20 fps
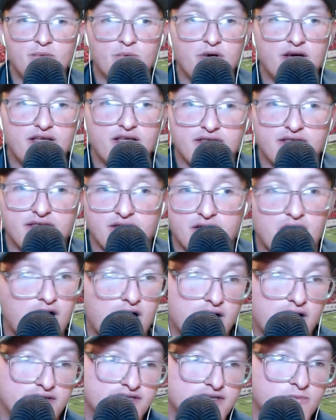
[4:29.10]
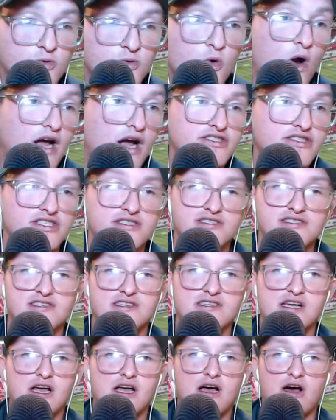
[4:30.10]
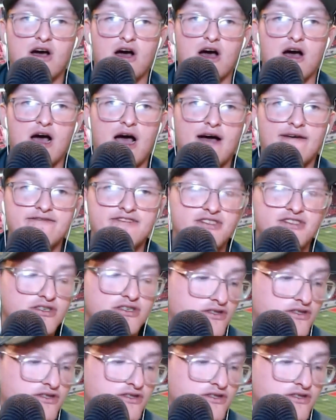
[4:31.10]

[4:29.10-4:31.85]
with some questions. Obviously,